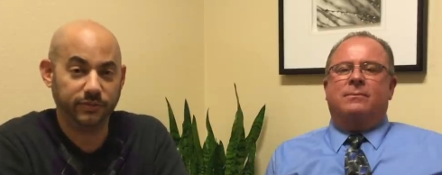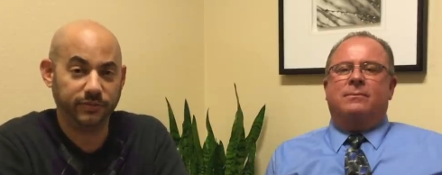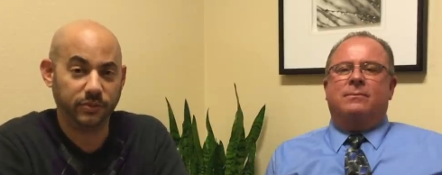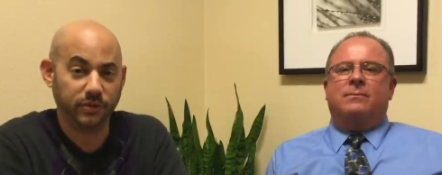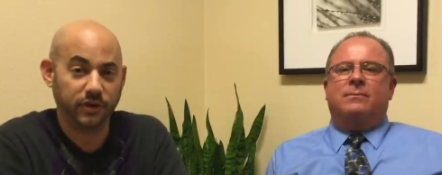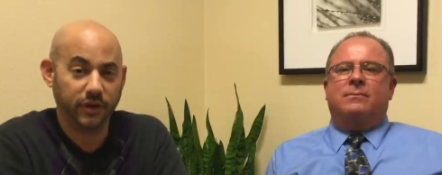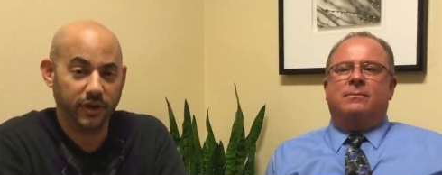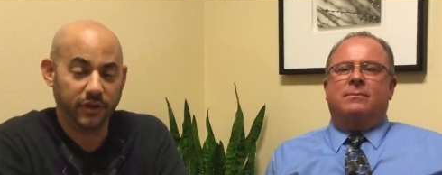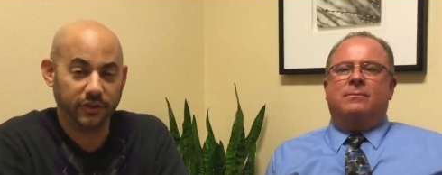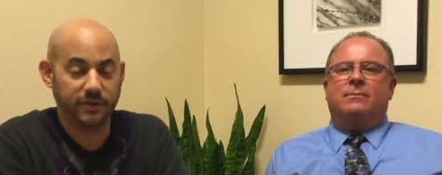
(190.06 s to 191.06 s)
Speaker 1: for
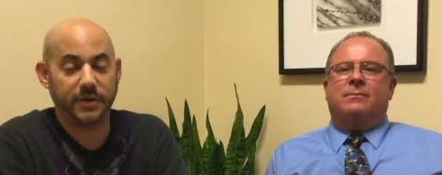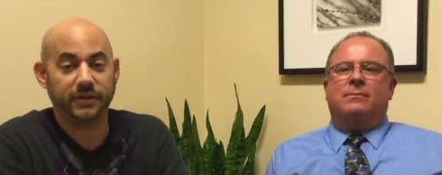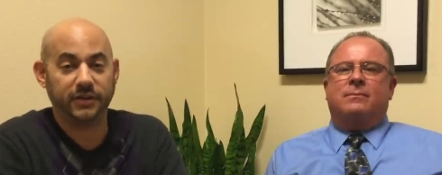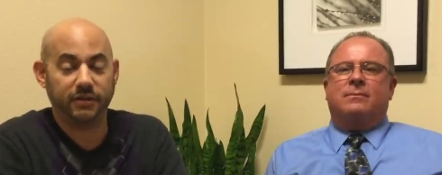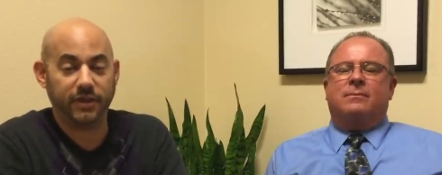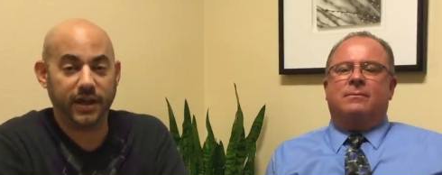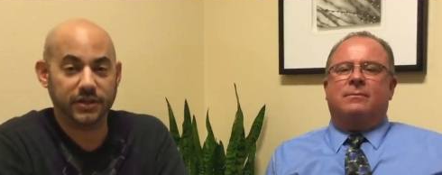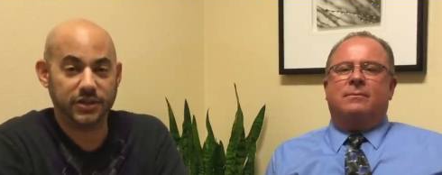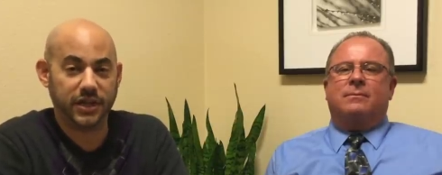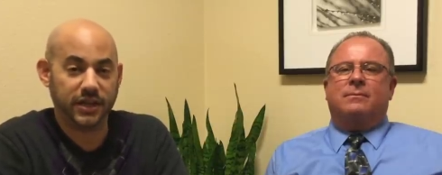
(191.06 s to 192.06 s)
the Damonte
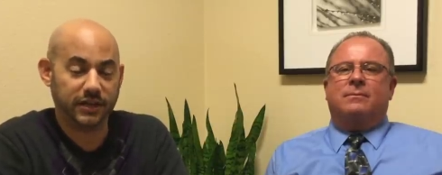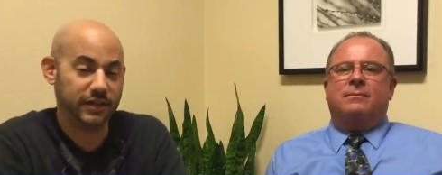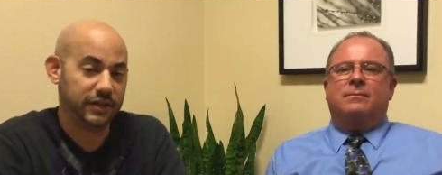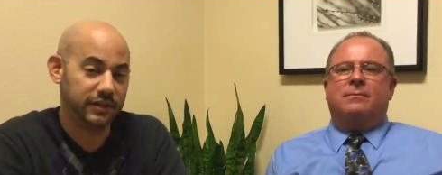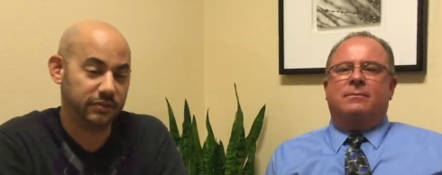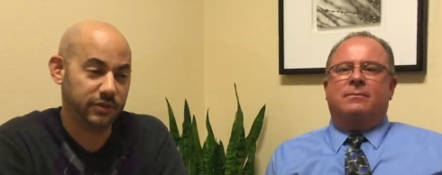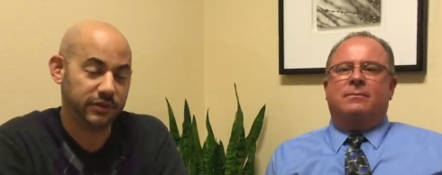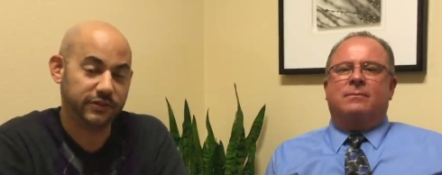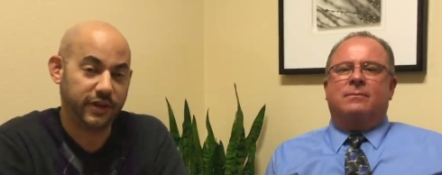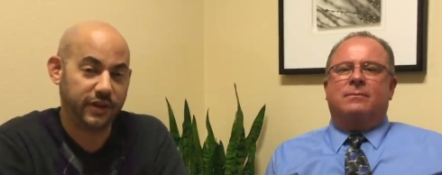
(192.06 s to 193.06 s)
Ranch and uh, the real
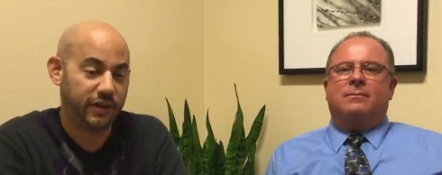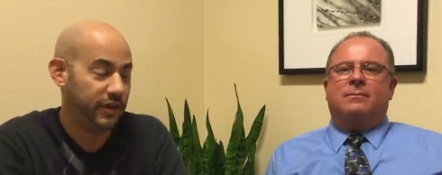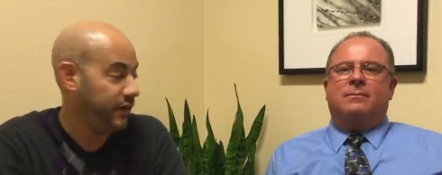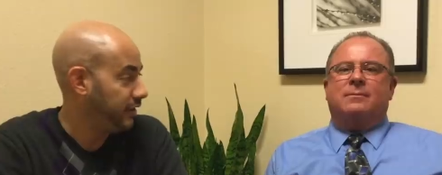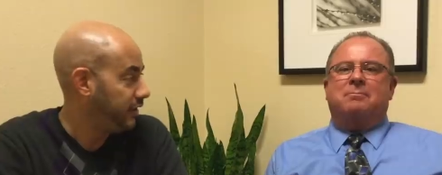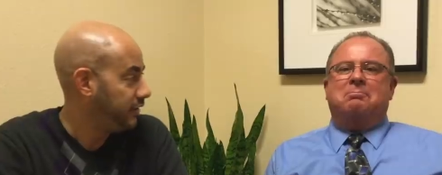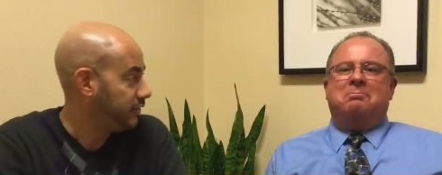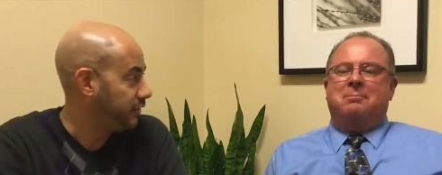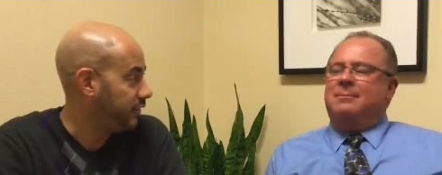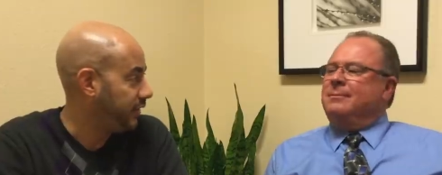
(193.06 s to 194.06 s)
estate area.
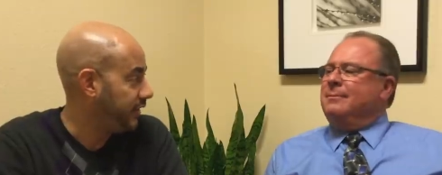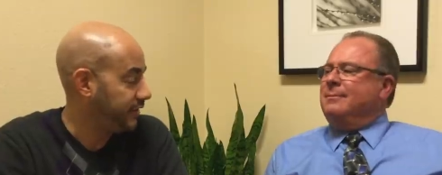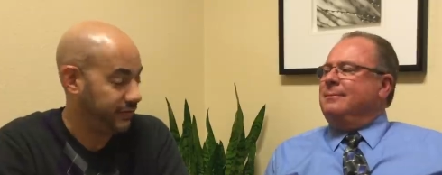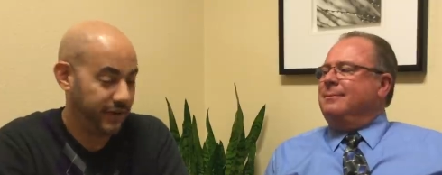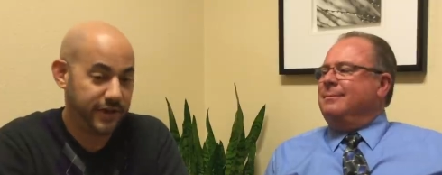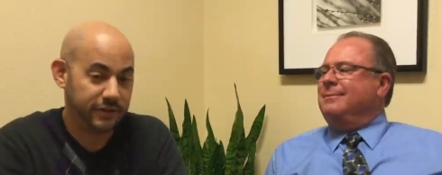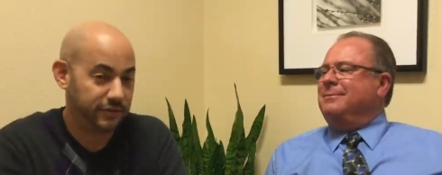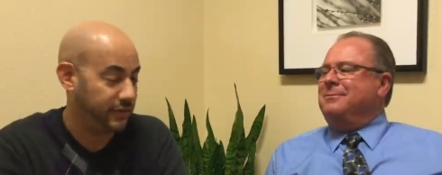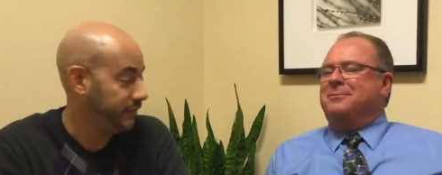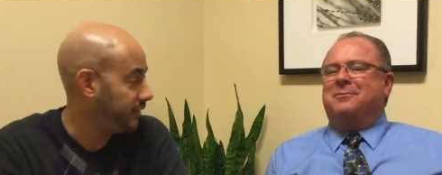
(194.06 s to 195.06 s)
So uh, yeah,
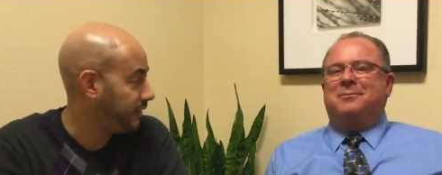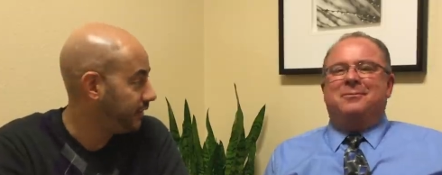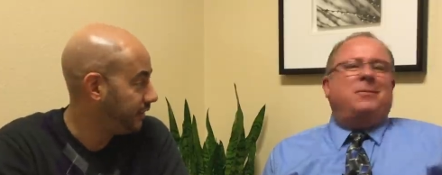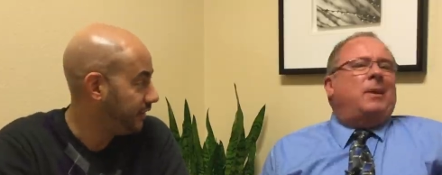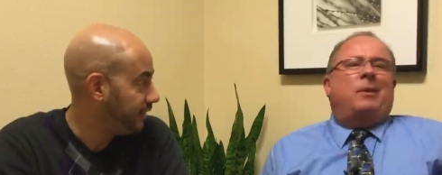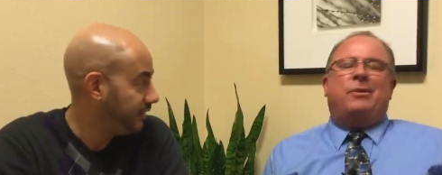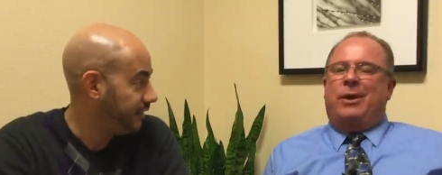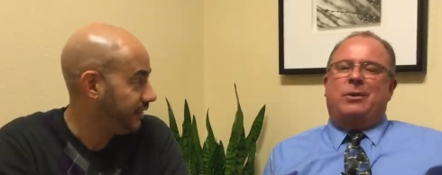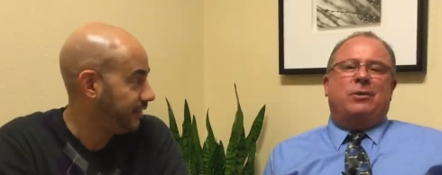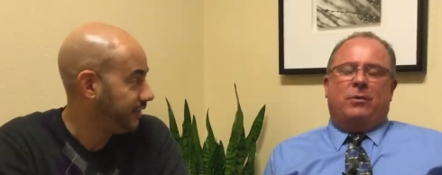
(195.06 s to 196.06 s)
Stephen.
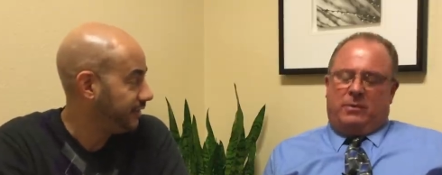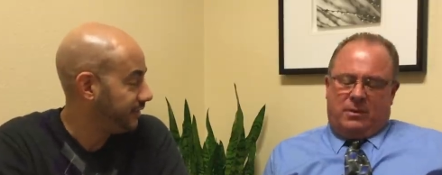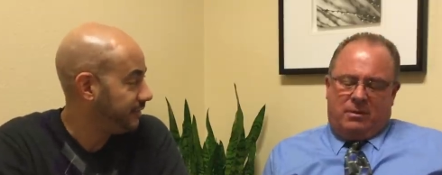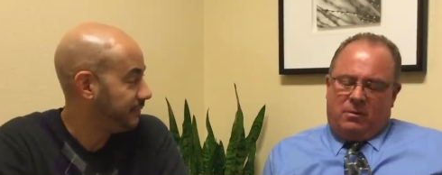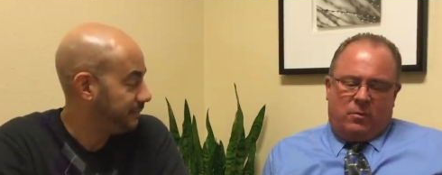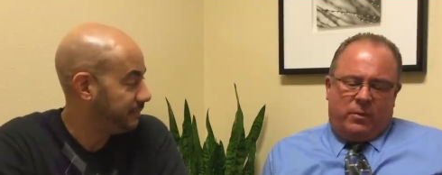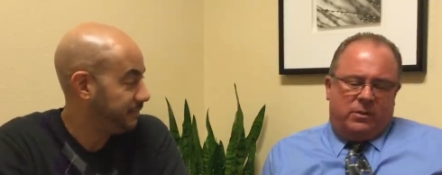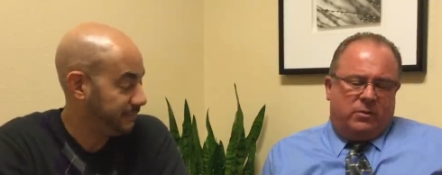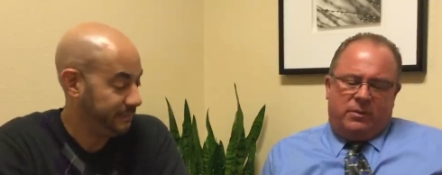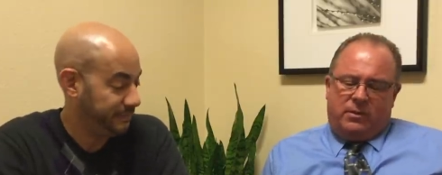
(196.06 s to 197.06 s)
Speaker 2: Thank you. We
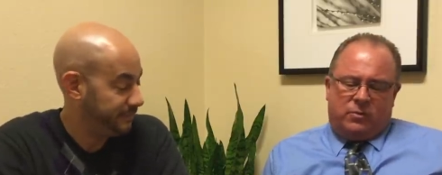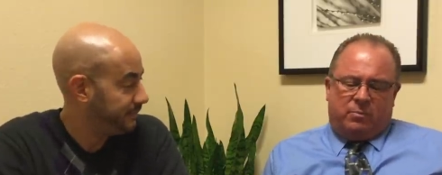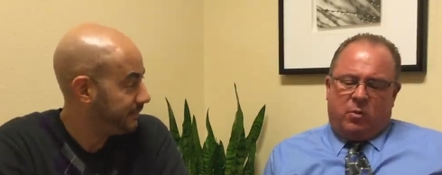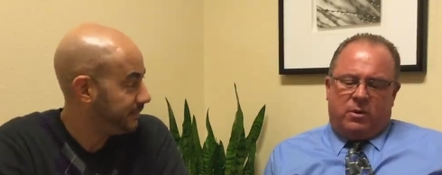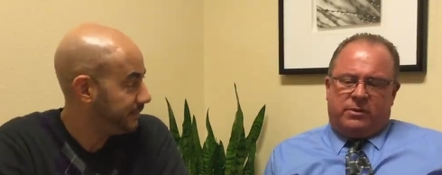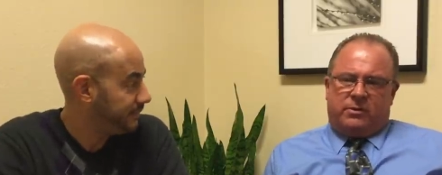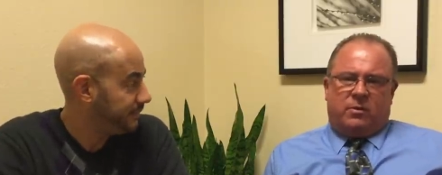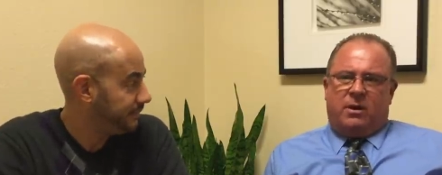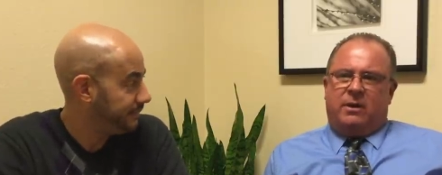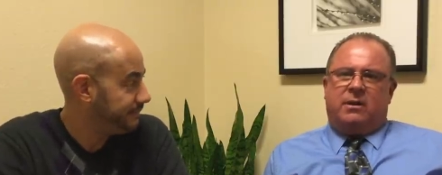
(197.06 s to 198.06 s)
do these reports to
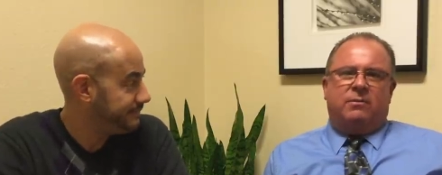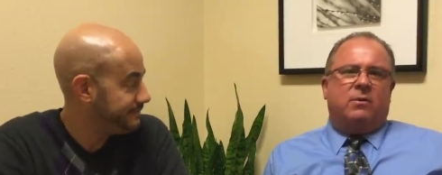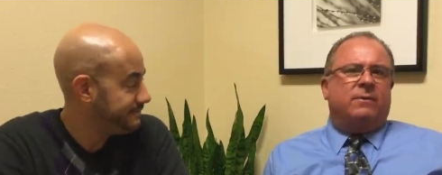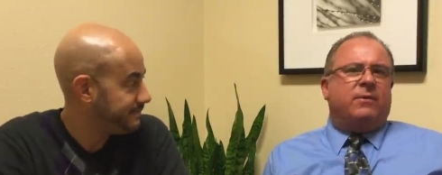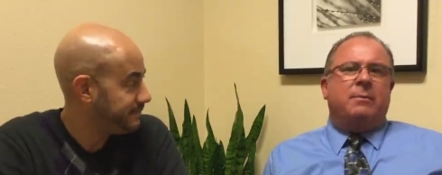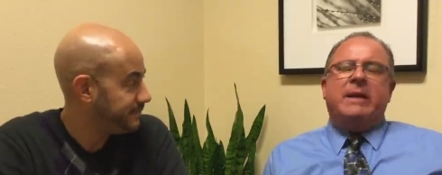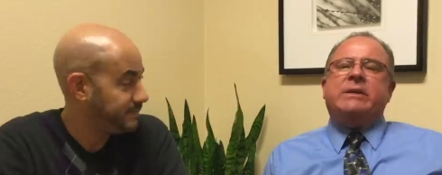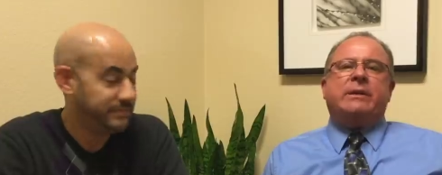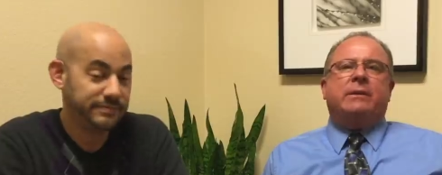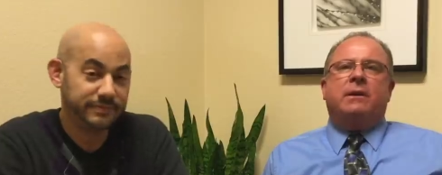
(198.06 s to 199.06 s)
try and give you
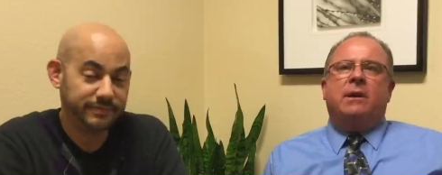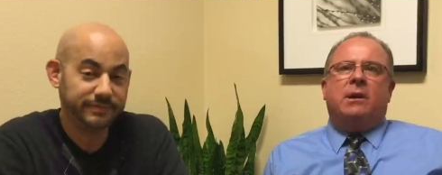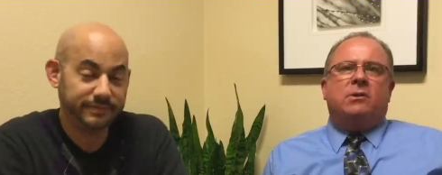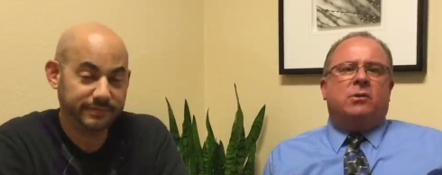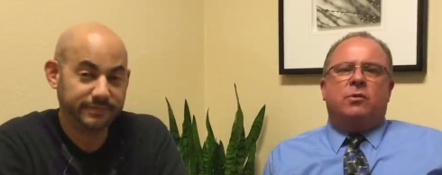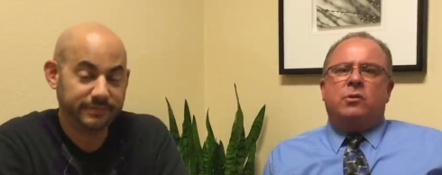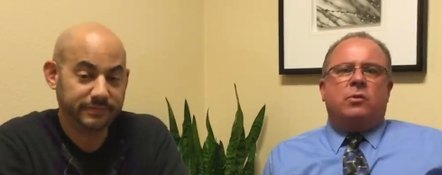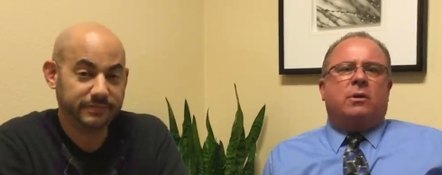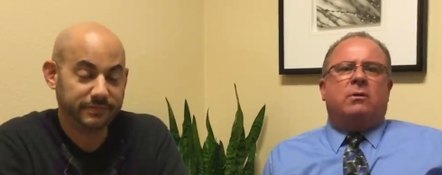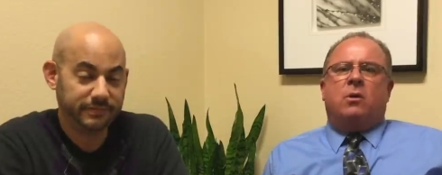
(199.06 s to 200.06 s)
information so
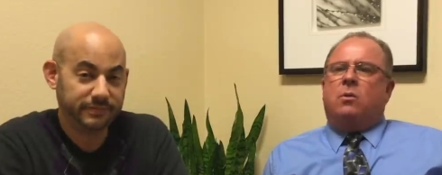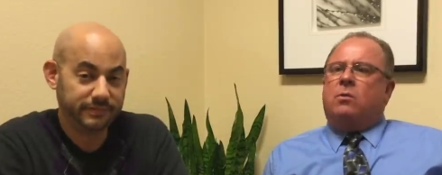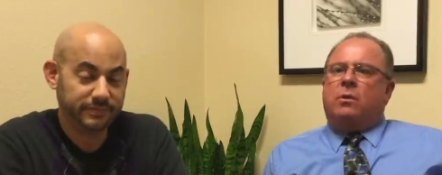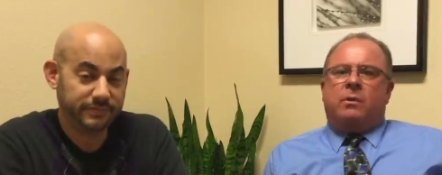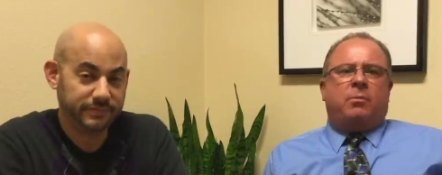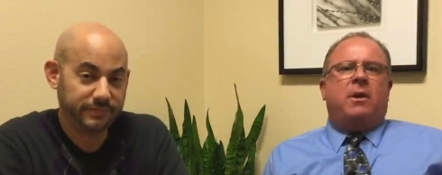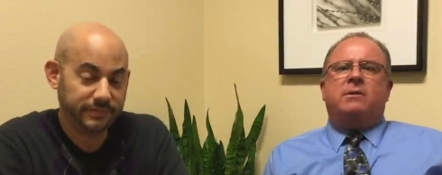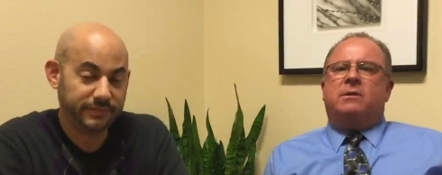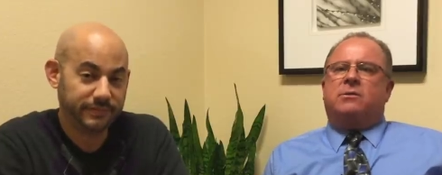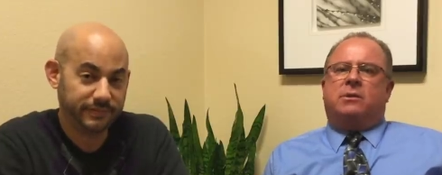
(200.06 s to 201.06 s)
you can know the
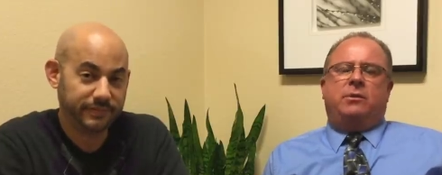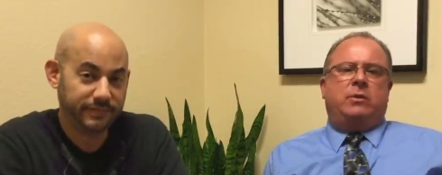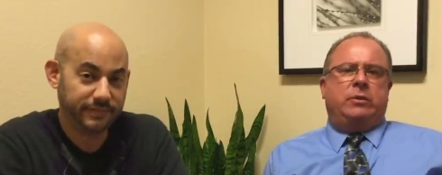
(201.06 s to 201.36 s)
price to sell your